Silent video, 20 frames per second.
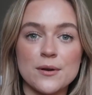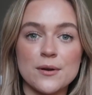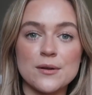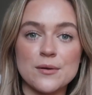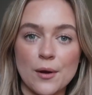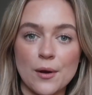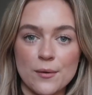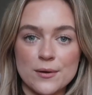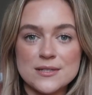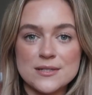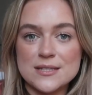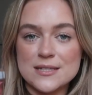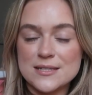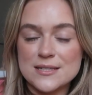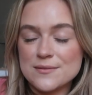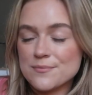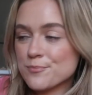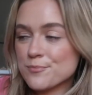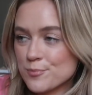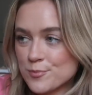one, you know it's
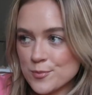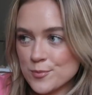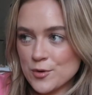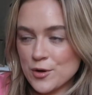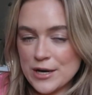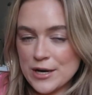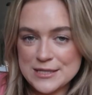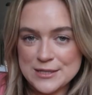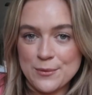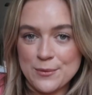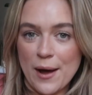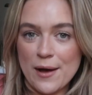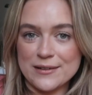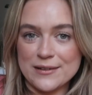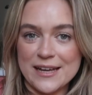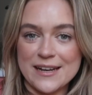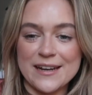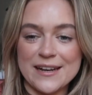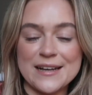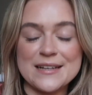this crazy wild
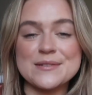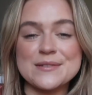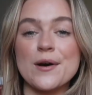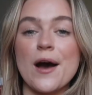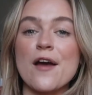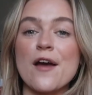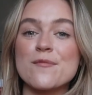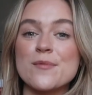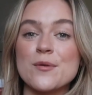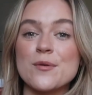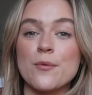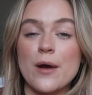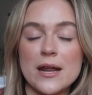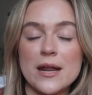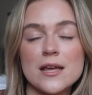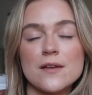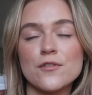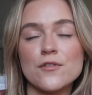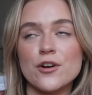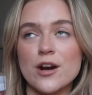ending. So I've been
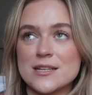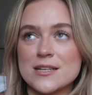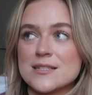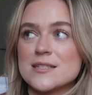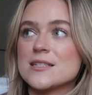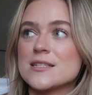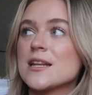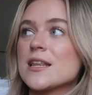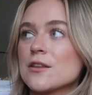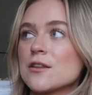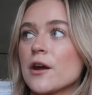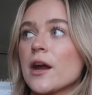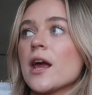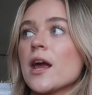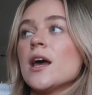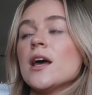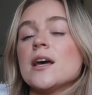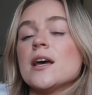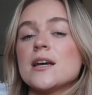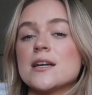waiting for Crescent City
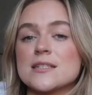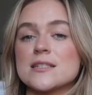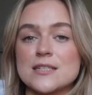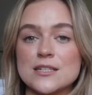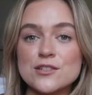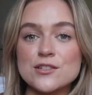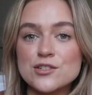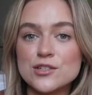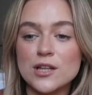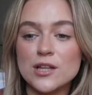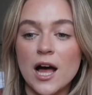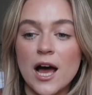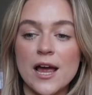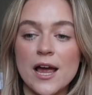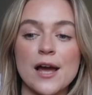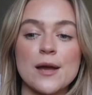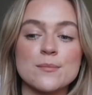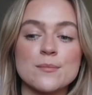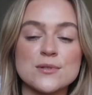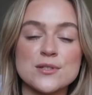3 since July.
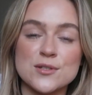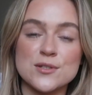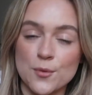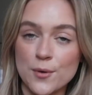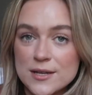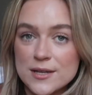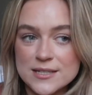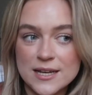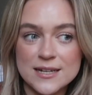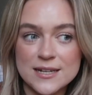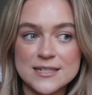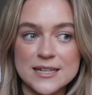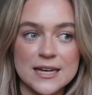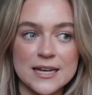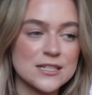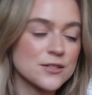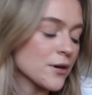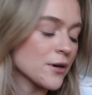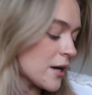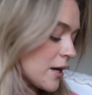I'm so excited to
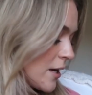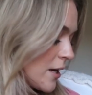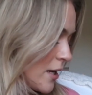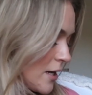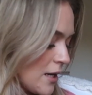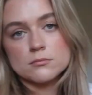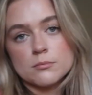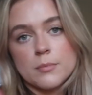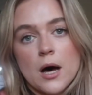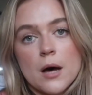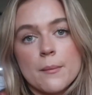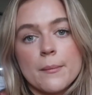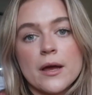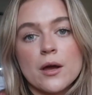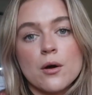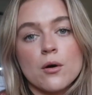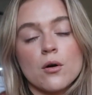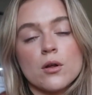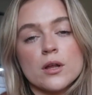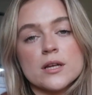get to it, but my
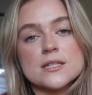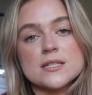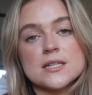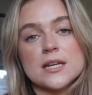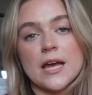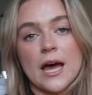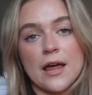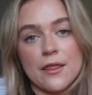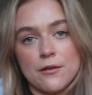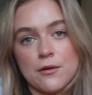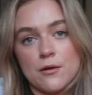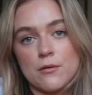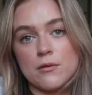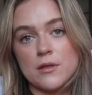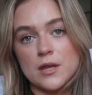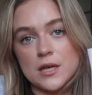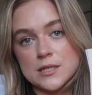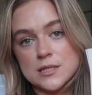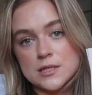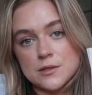goal is to get through
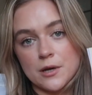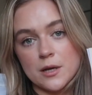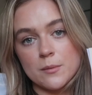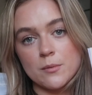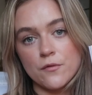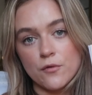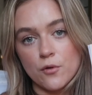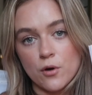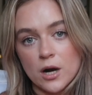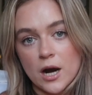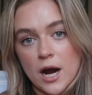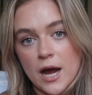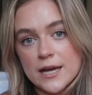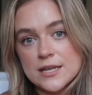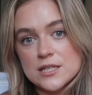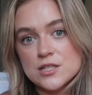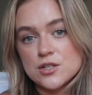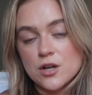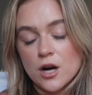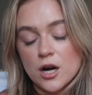these 3 before
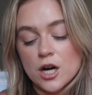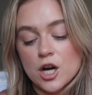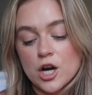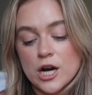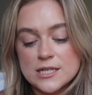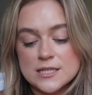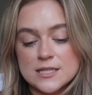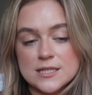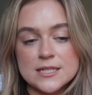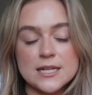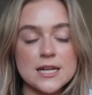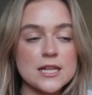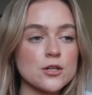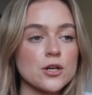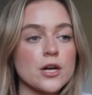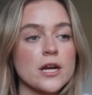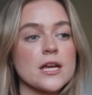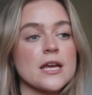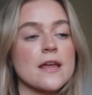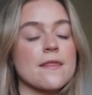I start Crescent City
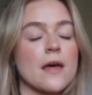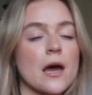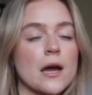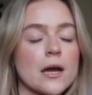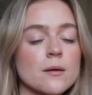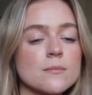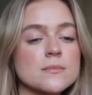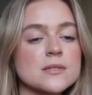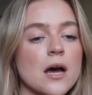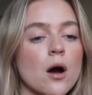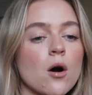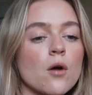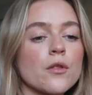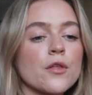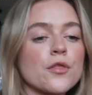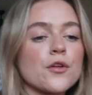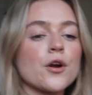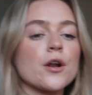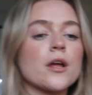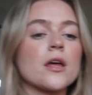3, and that comes out on
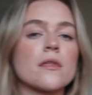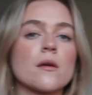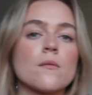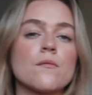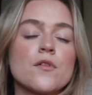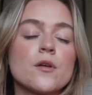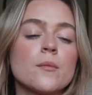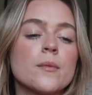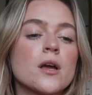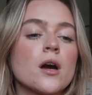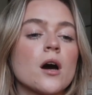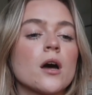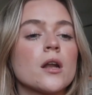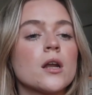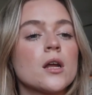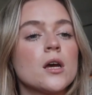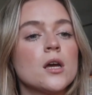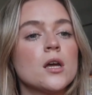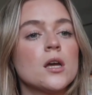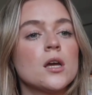the 30th. I'm filming
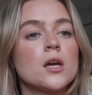on